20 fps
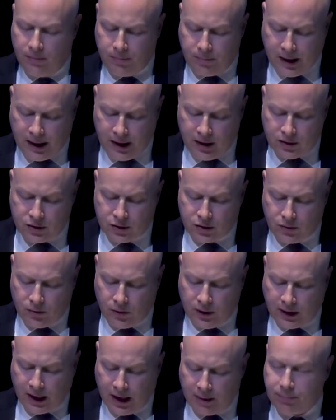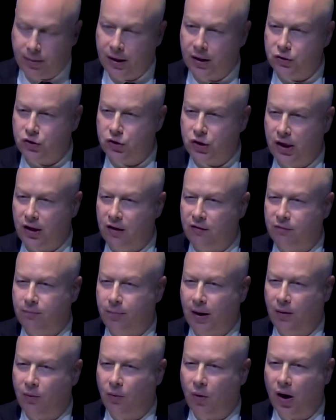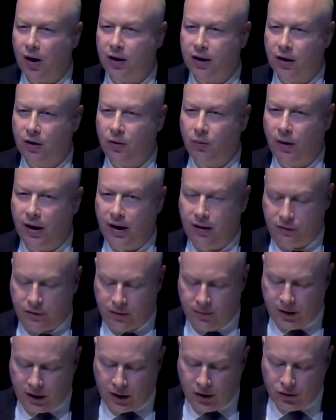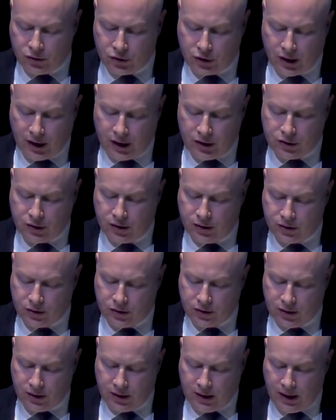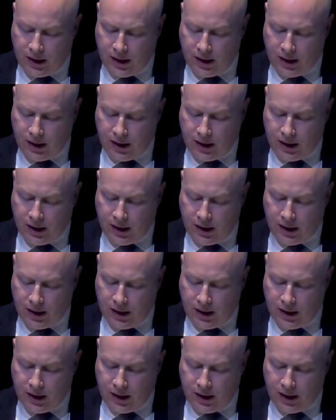Peace will not be achieved by walking away from negotiations.